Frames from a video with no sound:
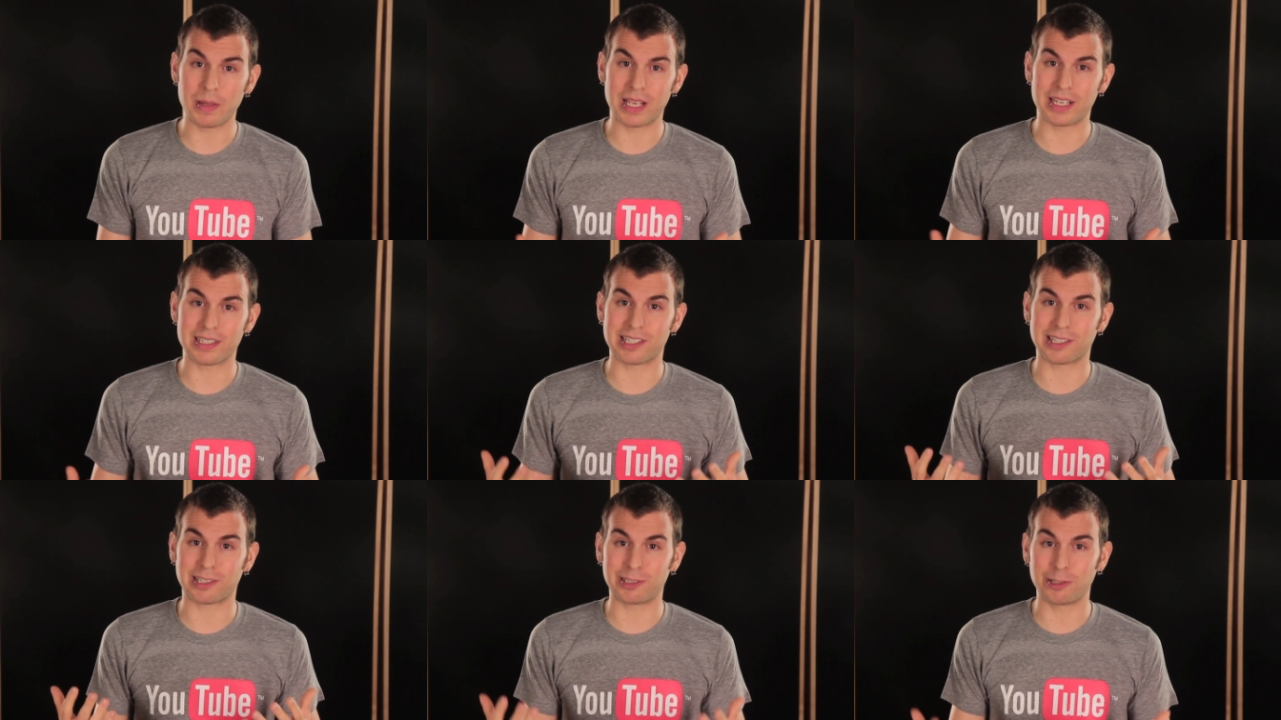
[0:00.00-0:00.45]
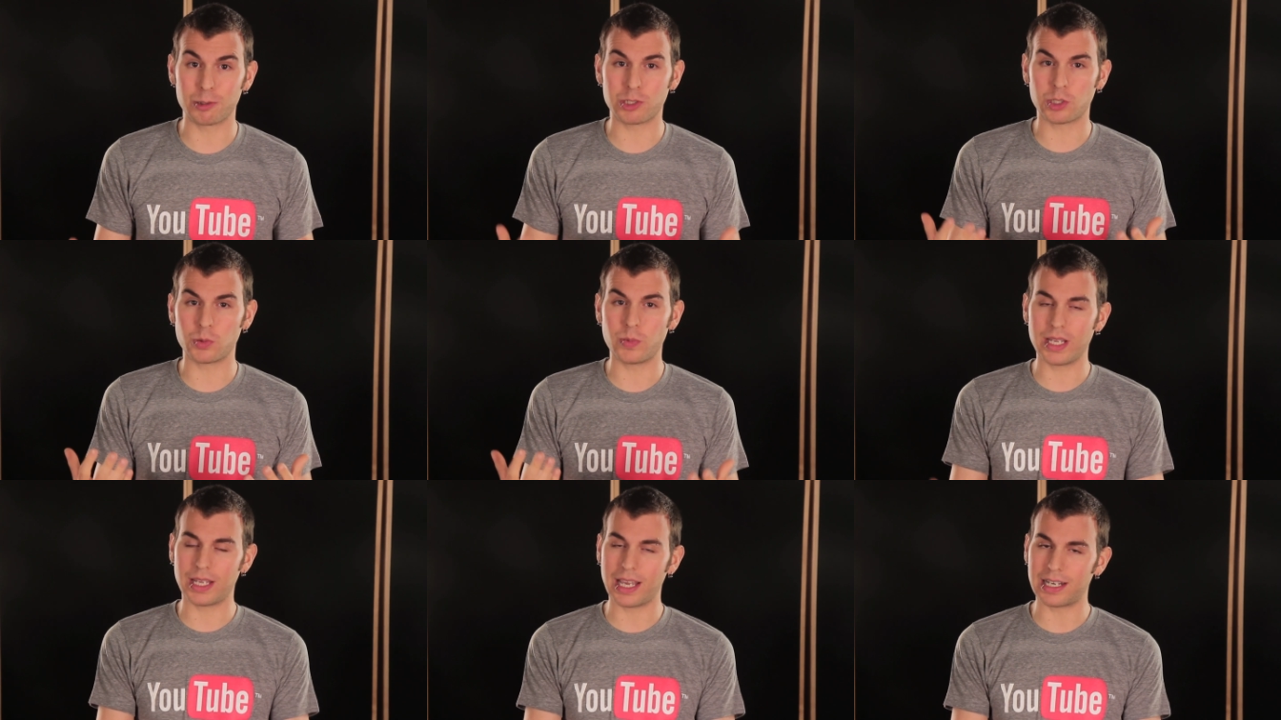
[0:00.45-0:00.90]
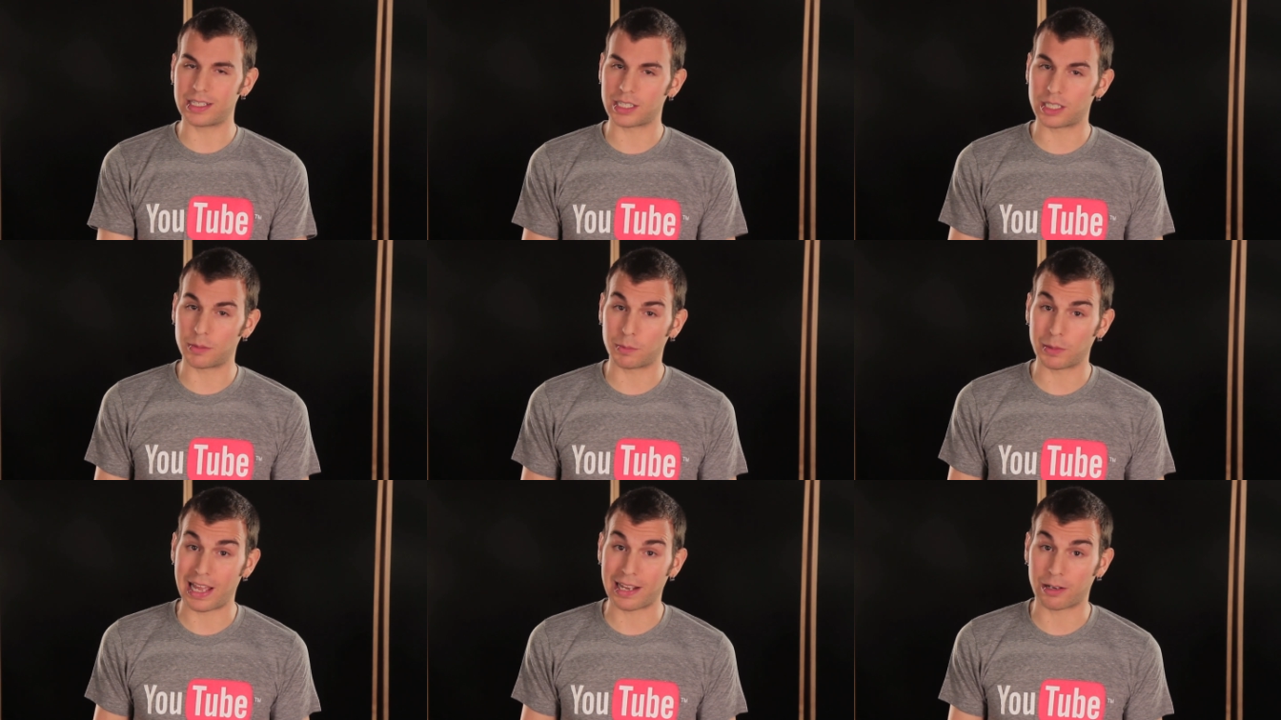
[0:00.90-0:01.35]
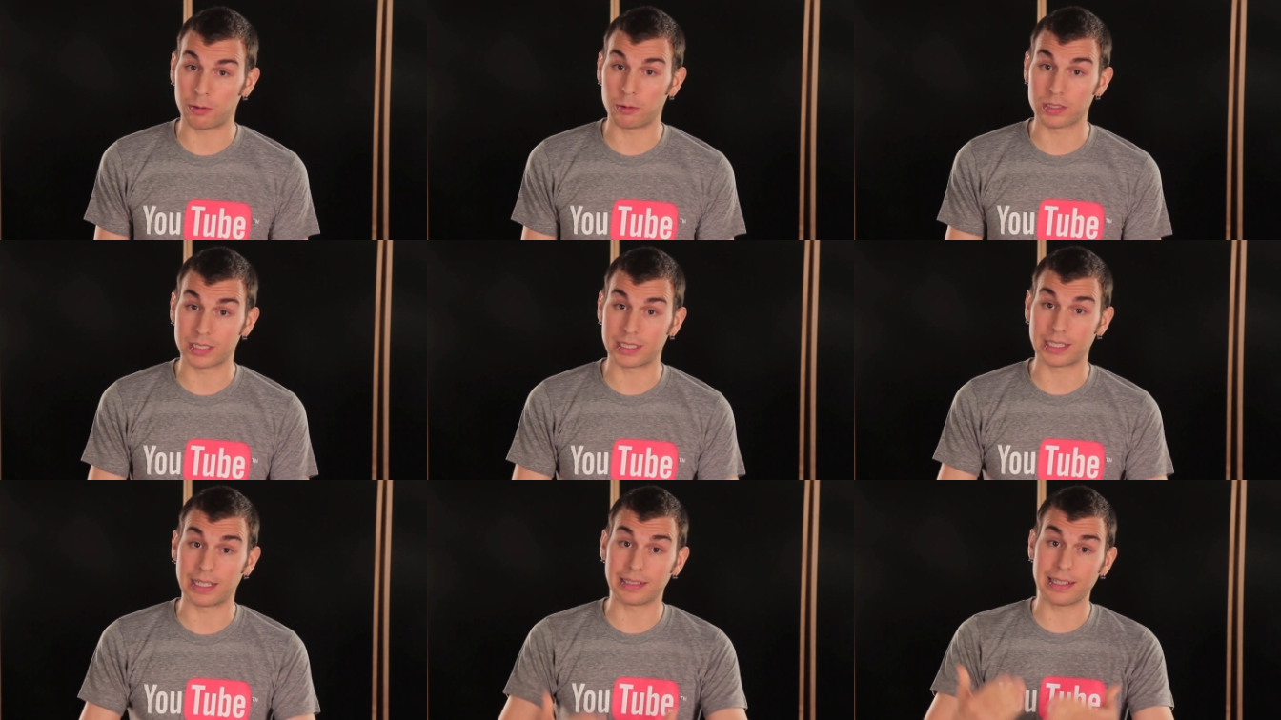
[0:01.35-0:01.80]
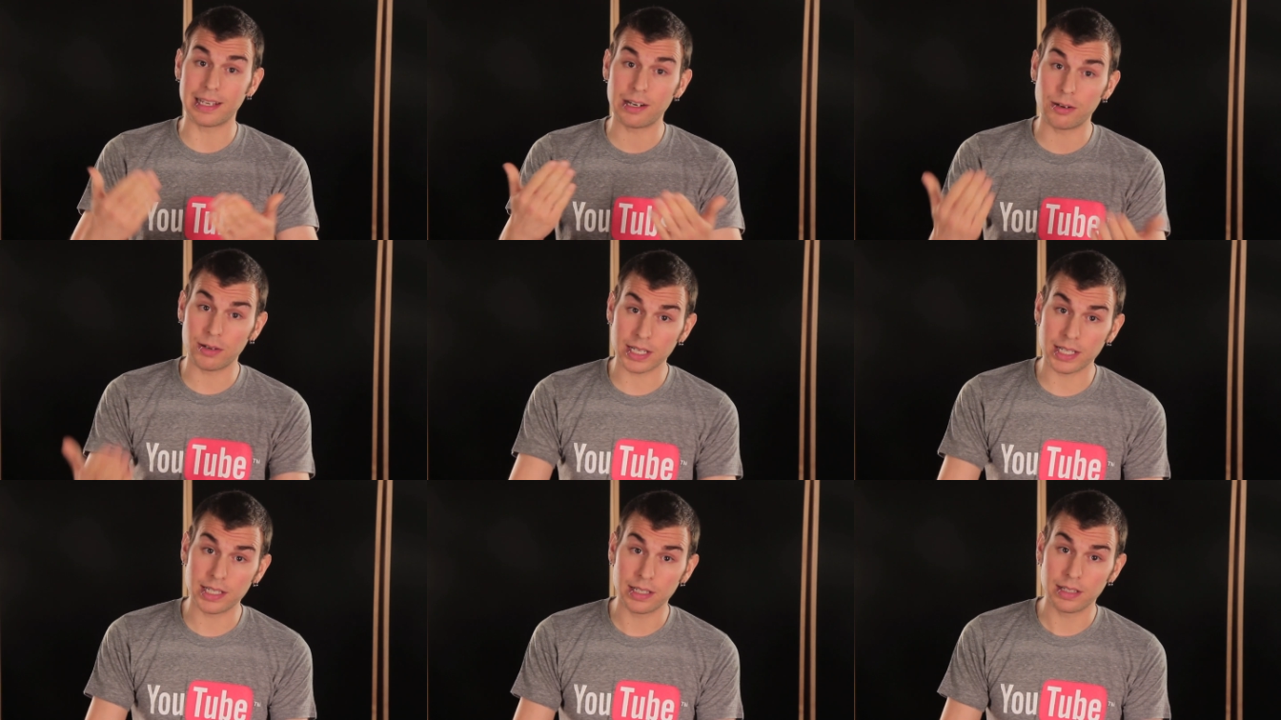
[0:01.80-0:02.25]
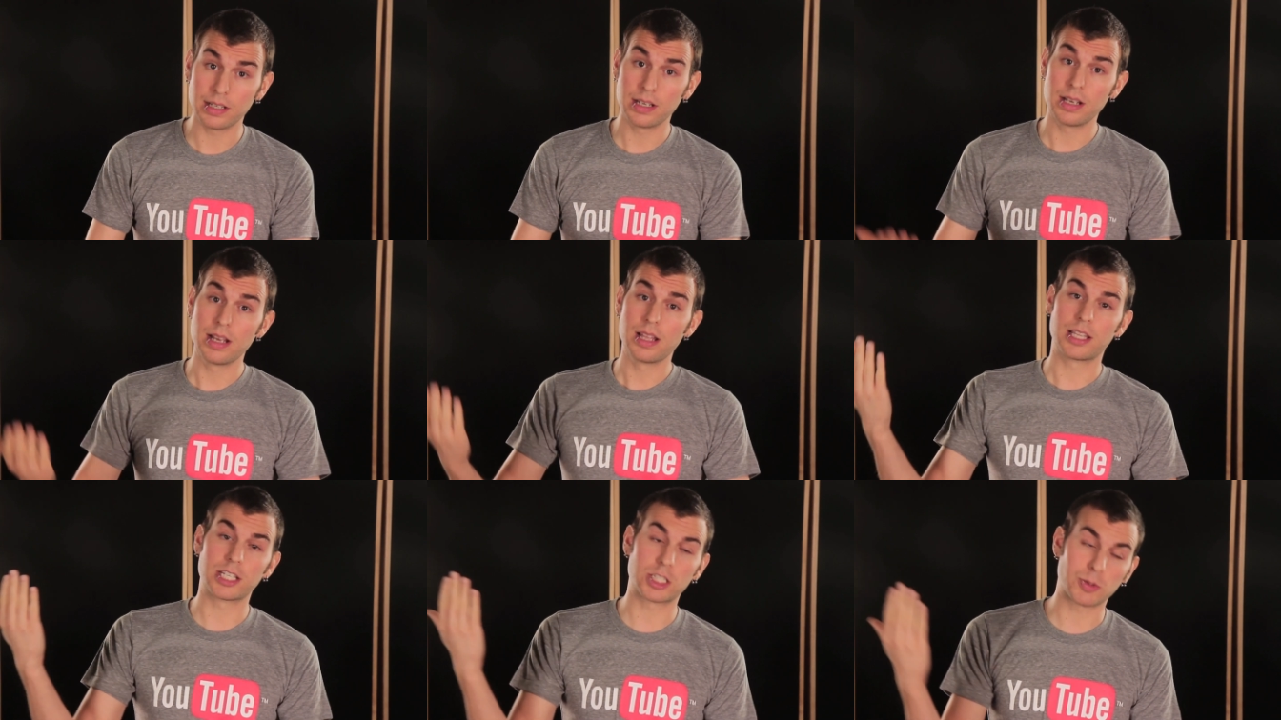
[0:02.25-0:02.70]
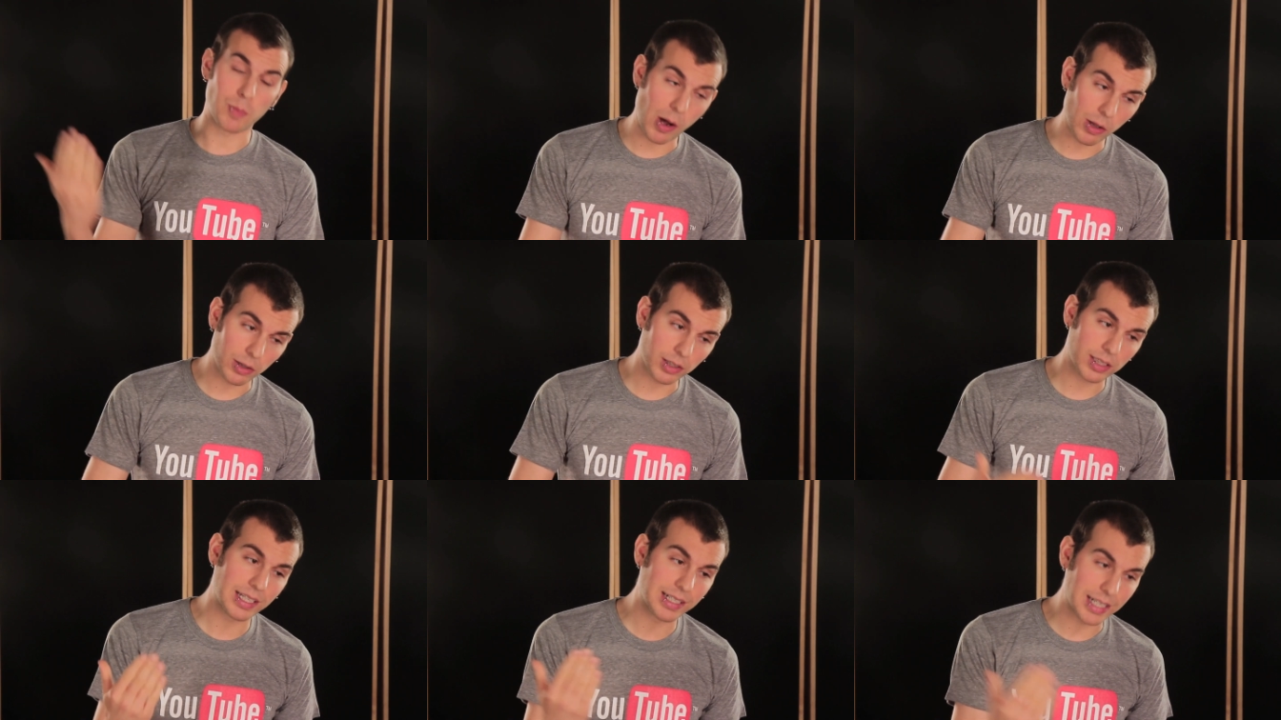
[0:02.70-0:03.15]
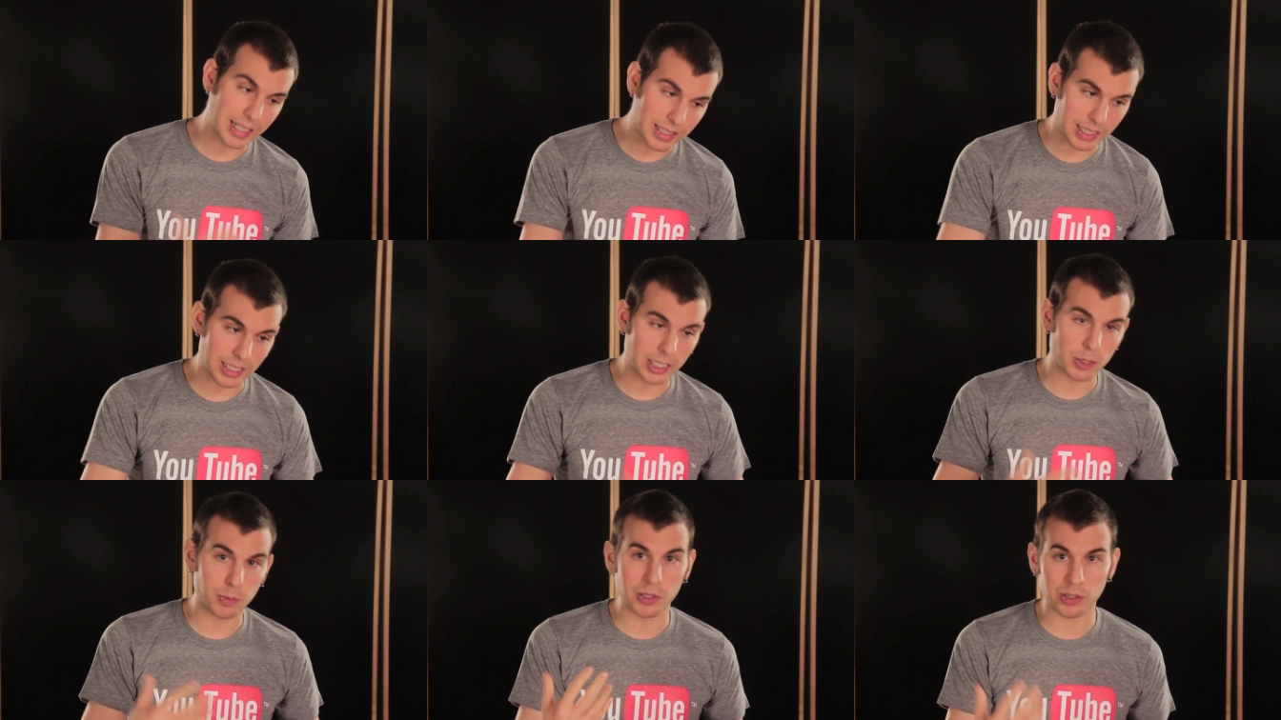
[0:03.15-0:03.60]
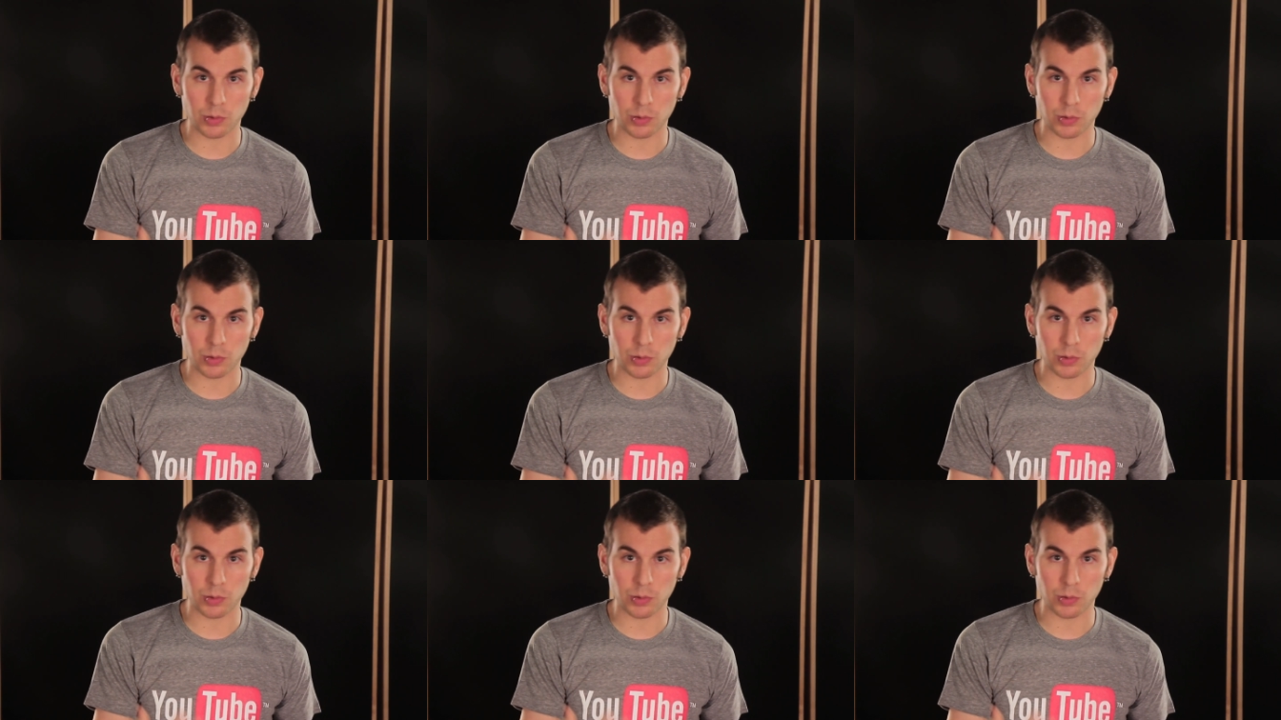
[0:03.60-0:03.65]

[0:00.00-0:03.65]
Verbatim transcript: because the closer we get to the black hole singularity, the smaller the distance